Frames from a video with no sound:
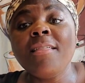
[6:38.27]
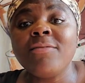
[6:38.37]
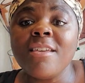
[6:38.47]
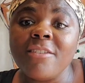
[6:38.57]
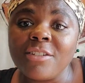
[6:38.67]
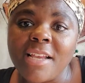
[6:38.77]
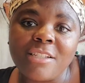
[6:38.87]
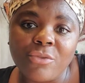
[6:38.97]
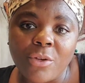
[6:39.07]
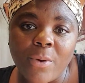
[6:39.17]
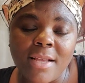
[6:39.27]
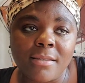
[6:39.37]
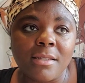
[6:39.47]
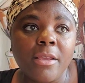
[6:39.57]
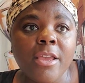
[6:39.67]
Then there's History
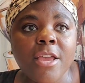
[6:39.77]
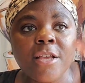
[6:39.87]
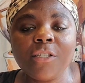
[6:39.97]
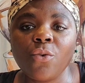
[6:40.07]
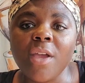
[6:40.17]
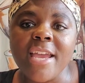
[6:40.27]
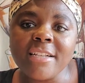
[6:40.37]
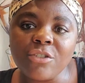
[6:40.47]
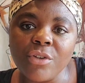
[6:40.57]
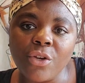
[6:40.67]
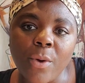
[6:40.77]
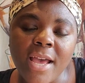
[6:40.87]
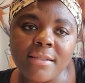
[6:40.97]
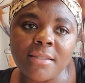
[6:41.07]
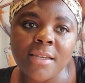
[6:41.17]
Quest. So History
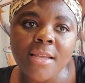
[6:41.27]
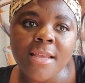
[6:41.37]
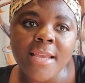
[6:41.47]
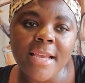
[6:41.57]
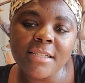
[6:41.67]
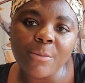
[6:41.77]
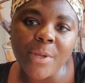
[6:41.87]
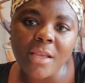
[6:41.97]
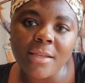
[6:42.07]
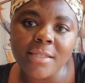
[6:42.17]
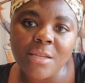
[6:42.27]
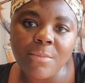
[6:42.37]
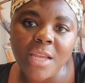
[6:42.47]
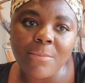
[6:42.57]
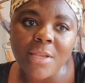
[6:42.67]
Quest is appealing to
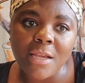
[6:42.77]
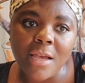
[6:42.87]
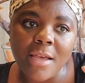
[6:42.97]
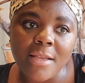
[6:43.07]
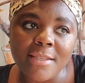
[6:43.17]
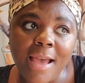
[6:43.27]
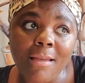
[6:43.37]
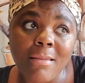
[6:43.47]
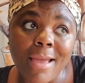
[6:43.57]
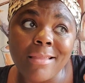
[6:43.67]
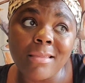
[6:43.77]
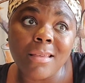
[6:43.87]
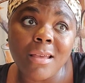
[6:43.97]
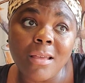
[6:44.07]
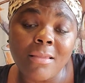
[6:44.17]
me because I like
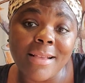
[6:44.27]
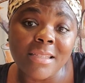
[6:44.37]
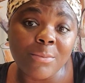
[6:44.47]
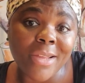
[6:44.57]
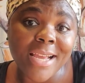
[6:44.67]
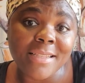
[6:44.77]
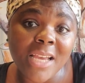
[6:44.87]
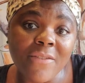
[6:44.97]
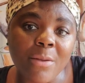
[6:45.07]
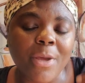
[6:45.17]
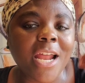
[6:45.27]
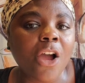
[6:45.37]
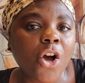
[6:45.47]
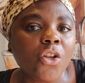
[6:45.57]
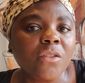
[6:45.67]
the lesson plans of it, but
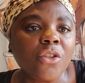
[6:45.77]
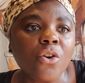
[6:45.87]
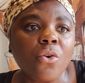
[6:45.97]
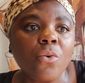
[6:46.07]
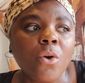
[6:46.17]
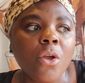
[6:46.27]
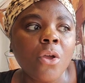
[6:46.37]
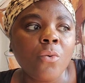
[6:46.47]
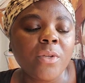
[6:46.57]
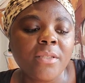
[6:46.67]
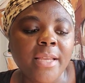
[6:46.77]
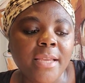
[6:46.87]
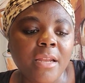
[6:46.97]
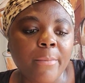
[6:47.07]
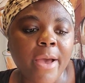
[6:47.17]
I also was
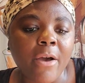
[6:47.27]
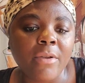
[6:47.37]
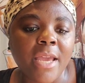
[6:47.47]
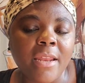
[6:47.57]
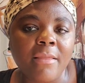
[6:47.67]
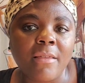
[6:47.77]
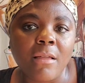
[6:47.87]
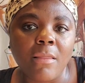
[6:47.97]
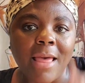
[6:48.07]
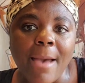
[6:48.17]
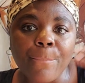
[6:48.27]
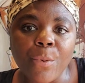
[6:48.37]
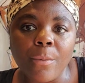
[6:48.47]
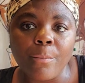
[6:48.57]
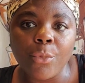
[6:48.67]
thinking about getting the lap
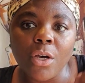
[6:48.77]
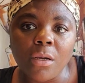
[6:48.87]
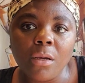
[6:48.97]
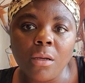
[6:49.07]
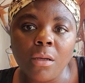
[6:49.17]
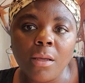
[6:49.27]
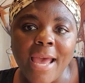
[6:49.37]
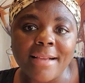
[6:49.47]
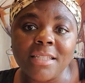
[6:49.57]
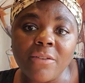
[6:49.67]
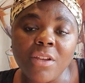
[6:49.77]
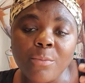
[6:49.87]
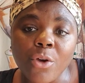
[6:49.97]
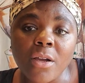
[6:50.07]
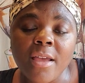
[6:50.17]
book, activity
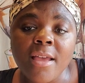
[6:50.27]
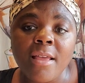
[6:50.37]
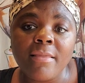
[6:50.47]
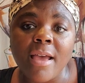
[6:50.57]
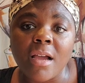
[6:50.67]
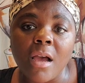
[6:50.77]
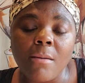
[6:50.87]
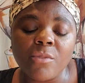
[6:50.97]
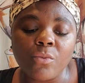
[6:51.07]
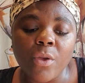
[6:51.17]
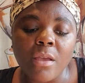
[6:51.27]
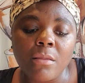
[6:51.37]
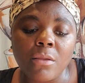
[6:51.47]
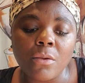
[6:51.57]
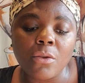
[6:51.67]
book that comes
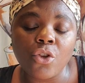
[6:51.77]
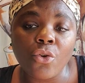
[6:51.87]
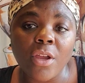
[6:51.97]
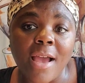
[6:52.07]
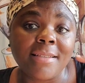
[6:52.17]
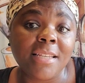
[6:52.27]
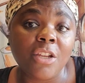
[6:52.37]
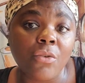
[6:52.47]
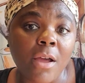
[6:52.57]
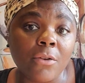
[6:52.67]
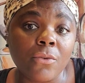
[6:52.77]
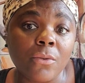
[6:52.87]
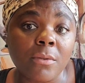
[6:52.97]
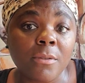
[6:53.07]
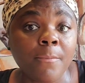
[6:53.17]
with Curiosity
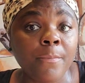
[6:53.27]
Chronicles.